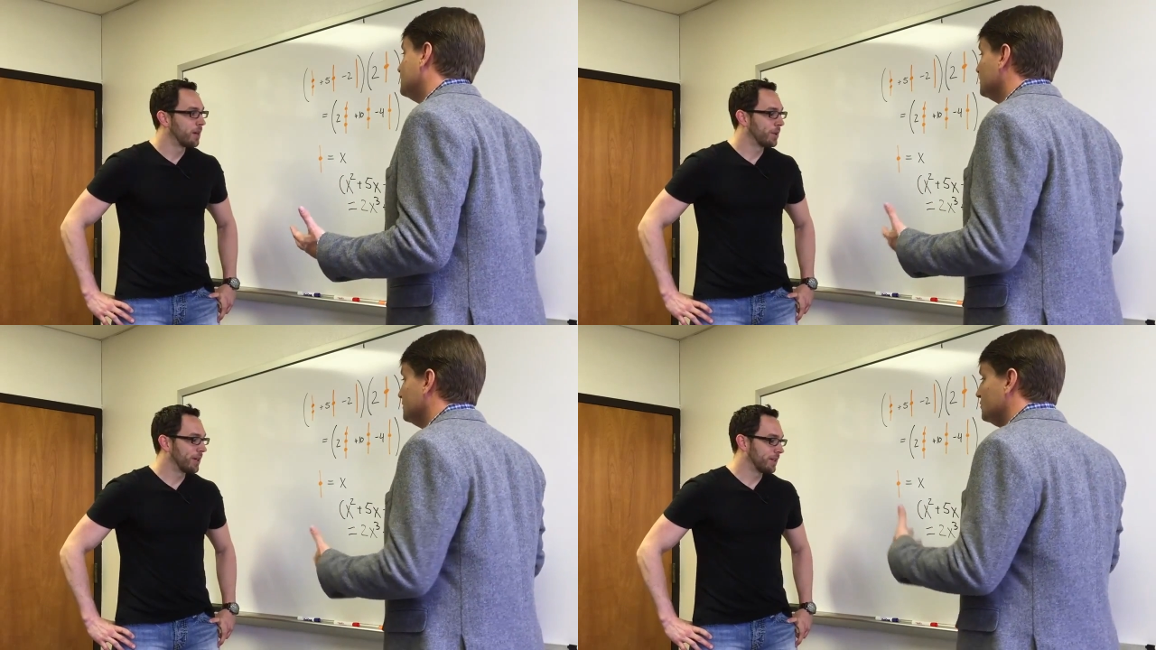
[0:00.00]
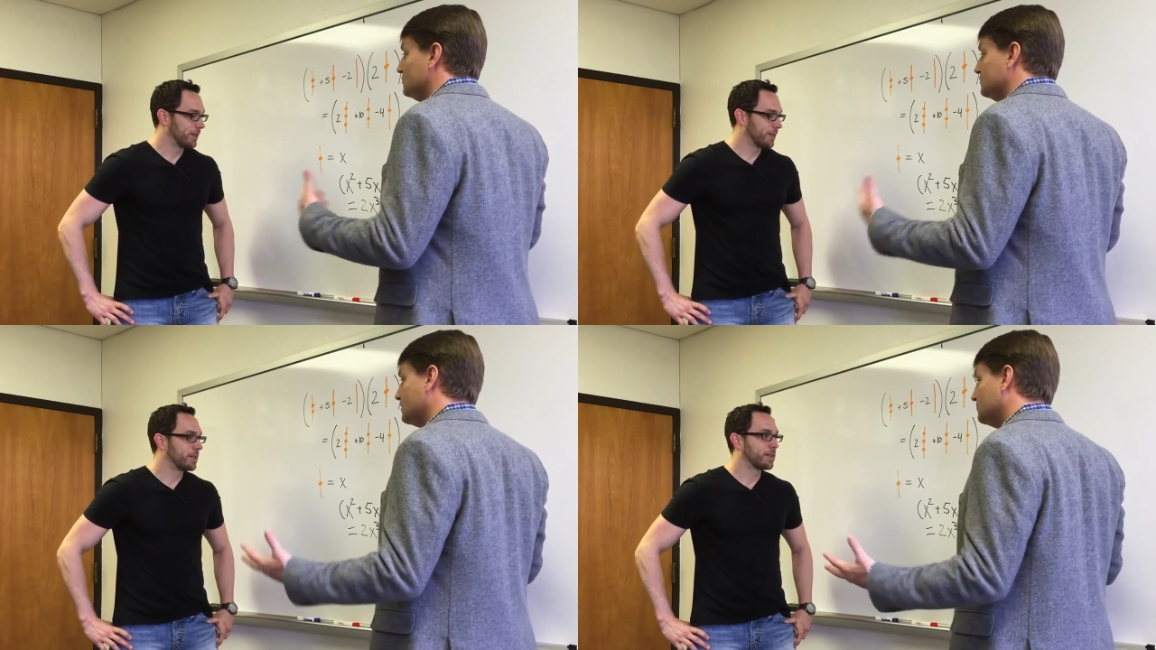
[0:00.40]
Speaker 1: to well,
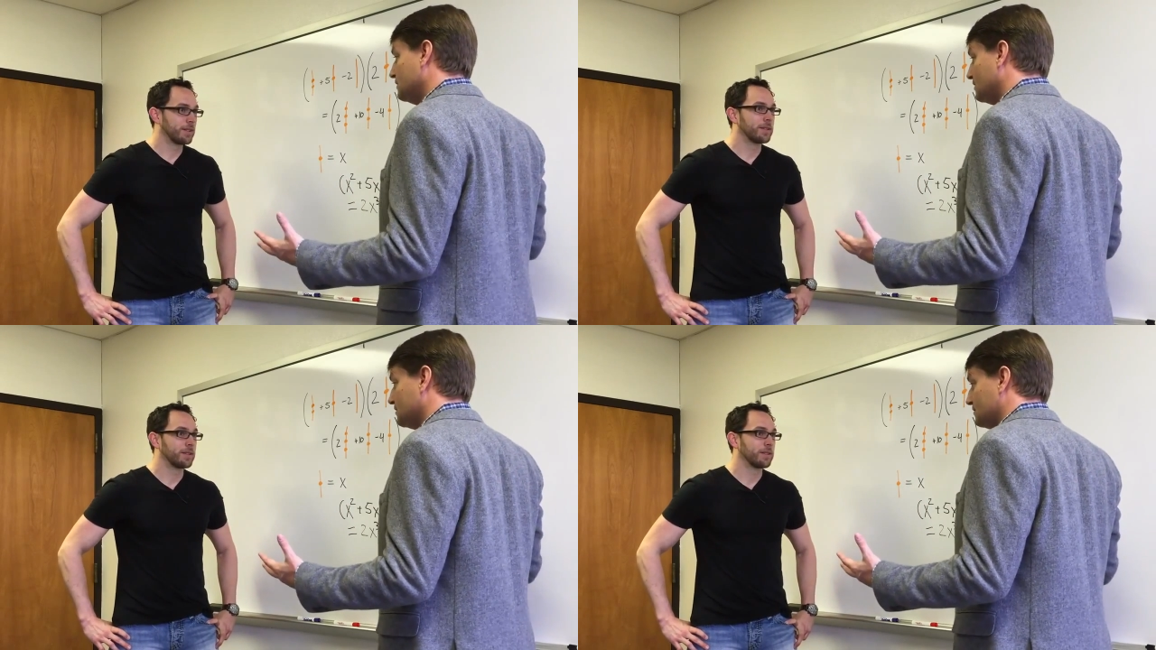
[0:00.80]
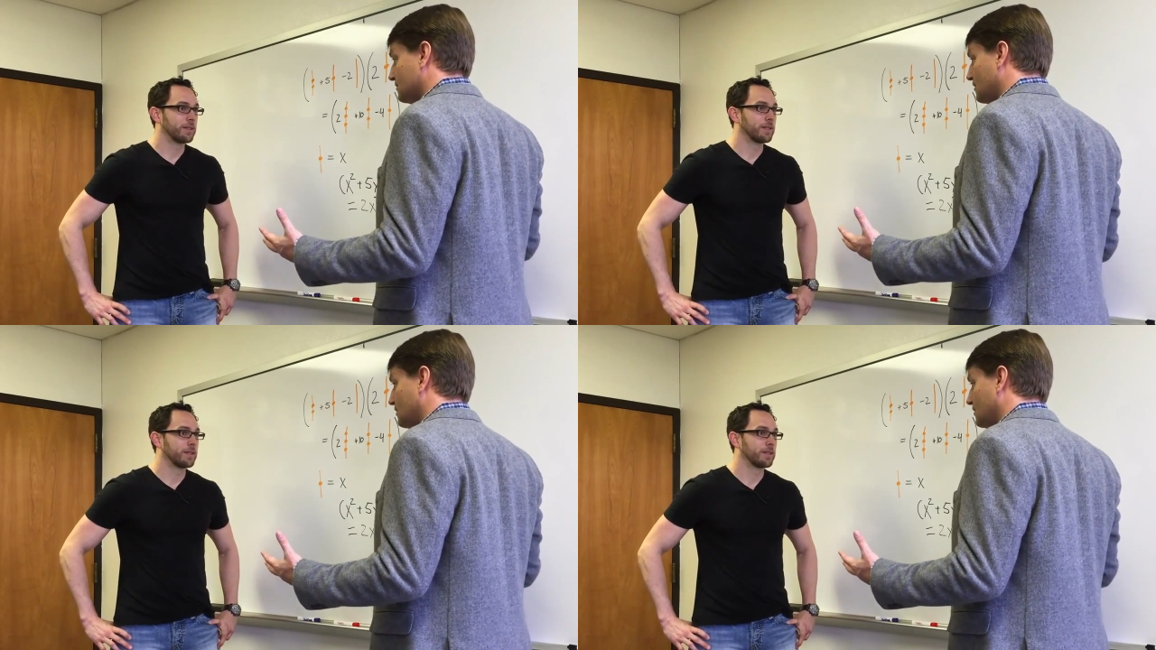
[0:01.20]
do something that's
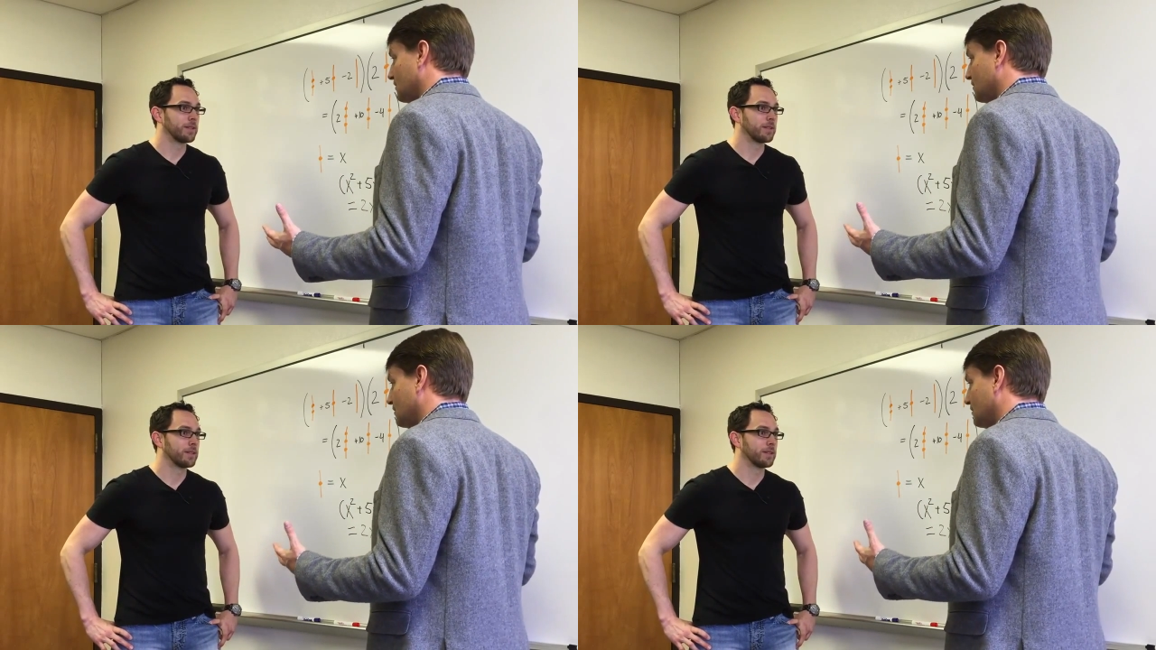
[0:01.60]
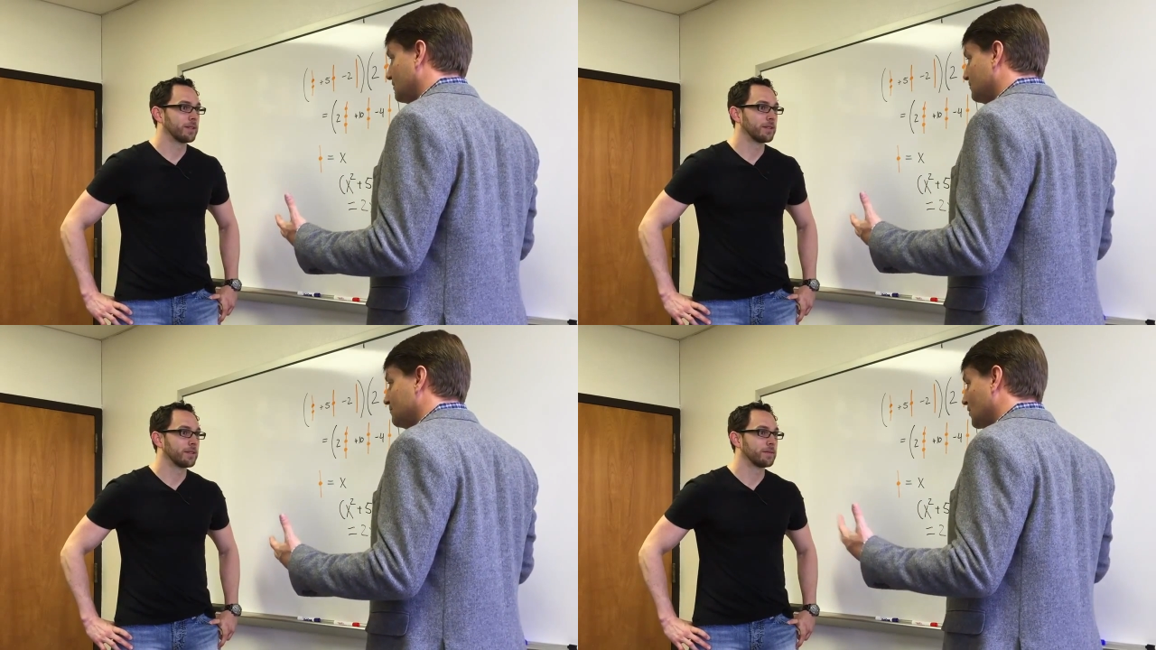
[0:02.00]
uh,
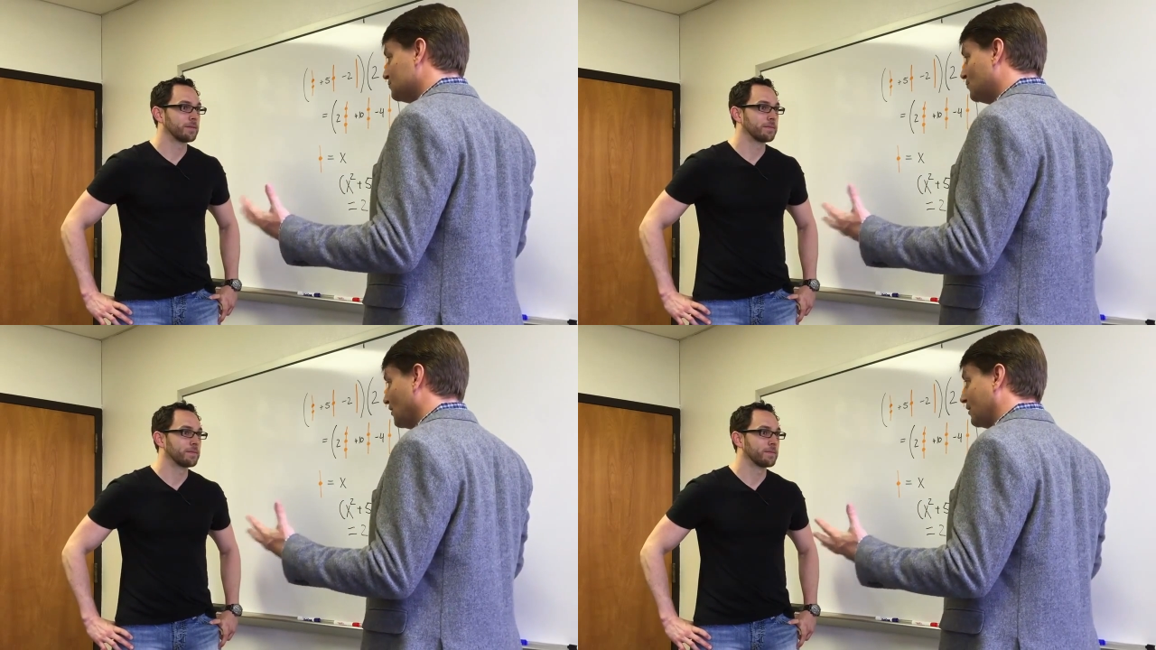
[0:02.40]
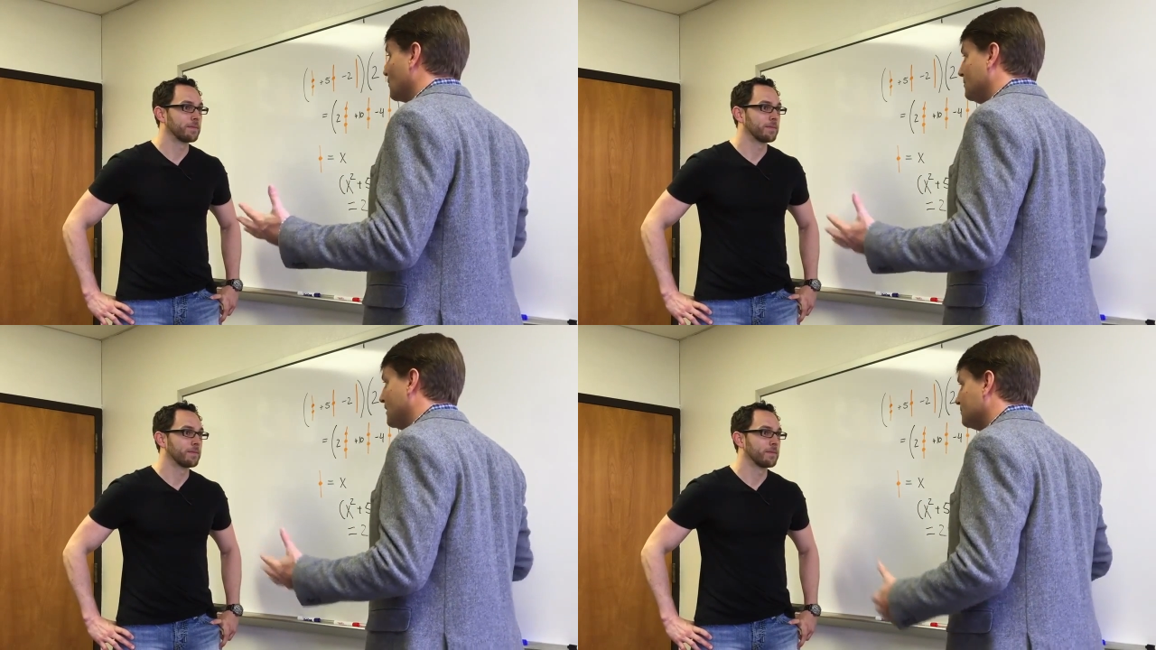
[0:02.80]
um, much more
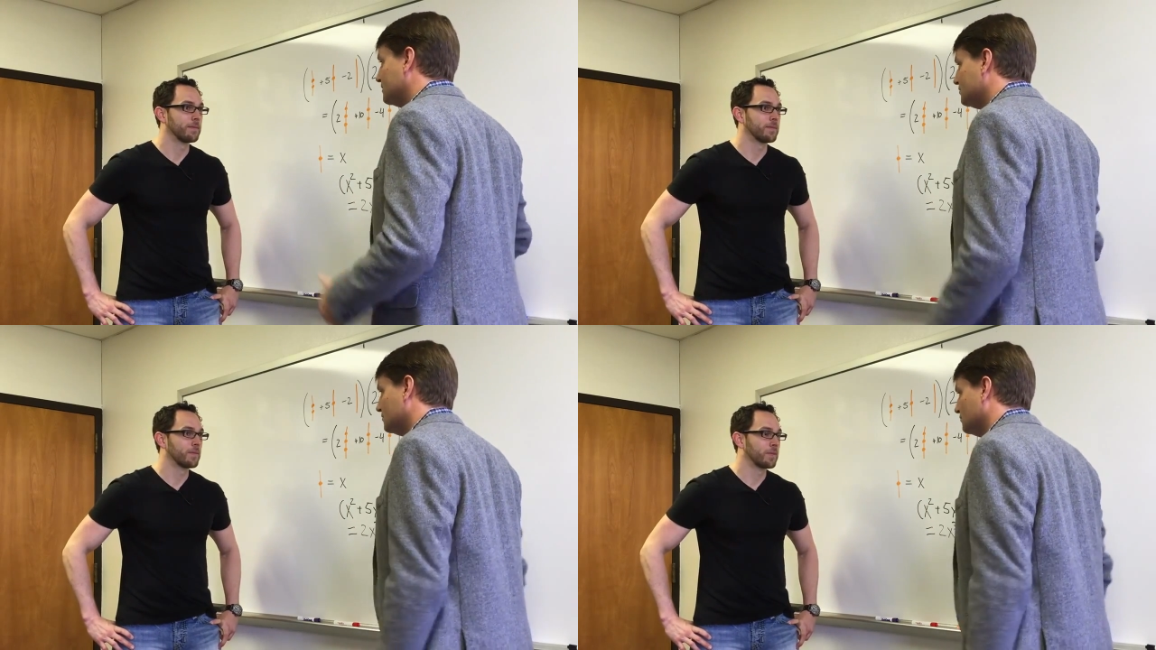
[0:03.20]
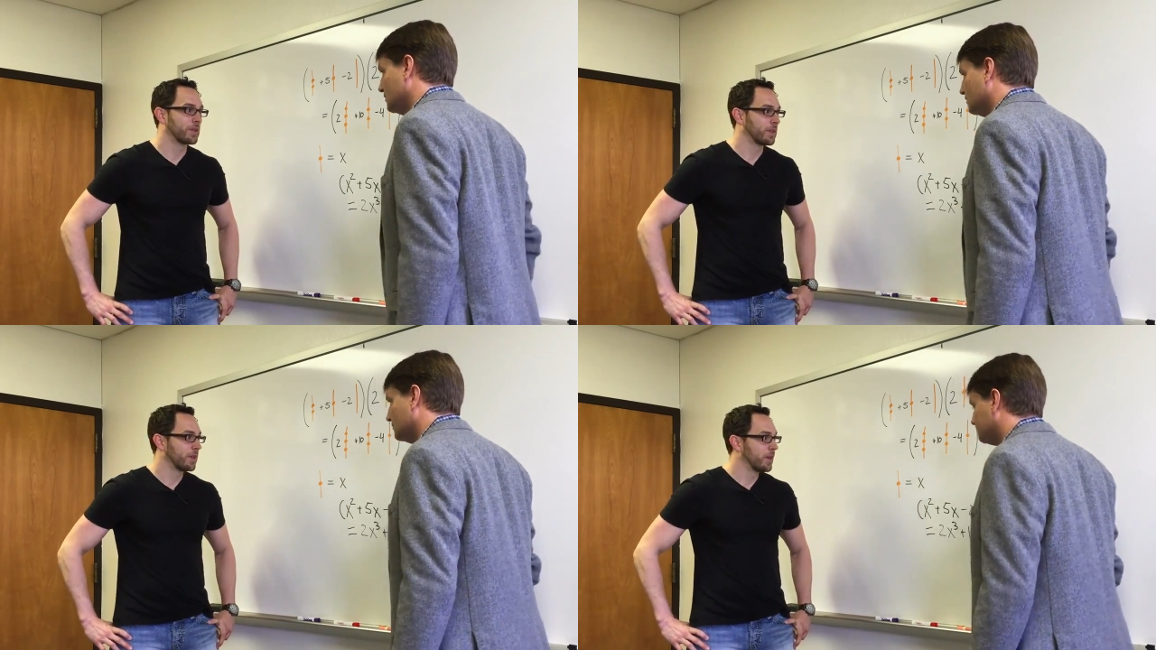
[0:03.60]
like what a mathematician
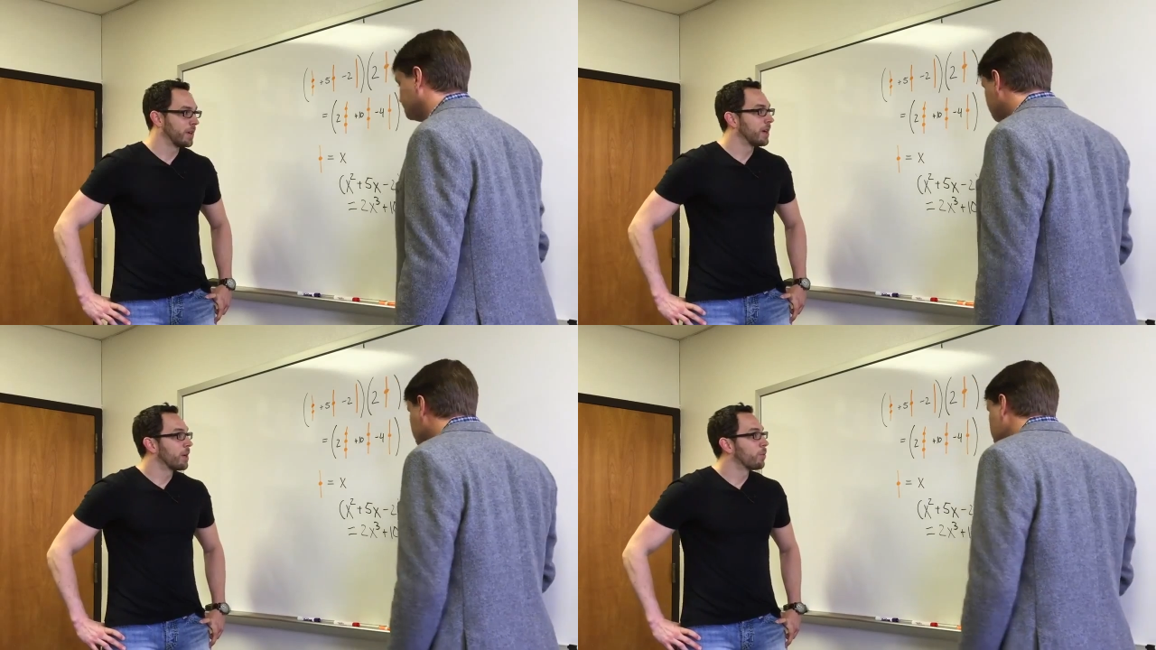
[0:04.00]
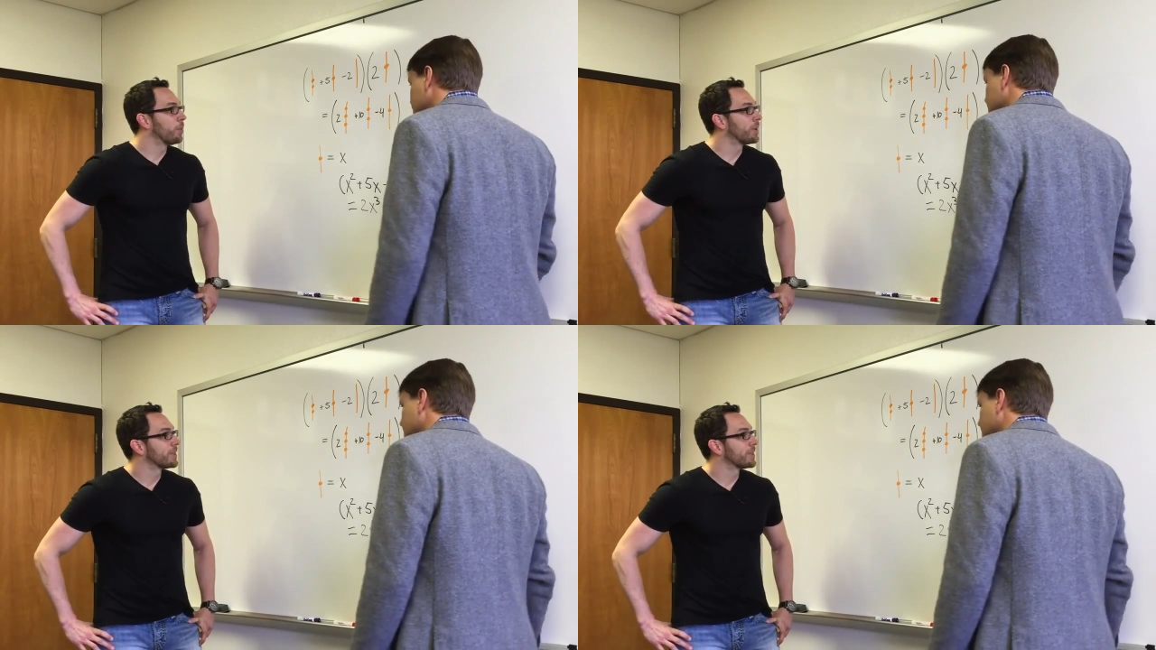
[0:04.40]
would do? Well,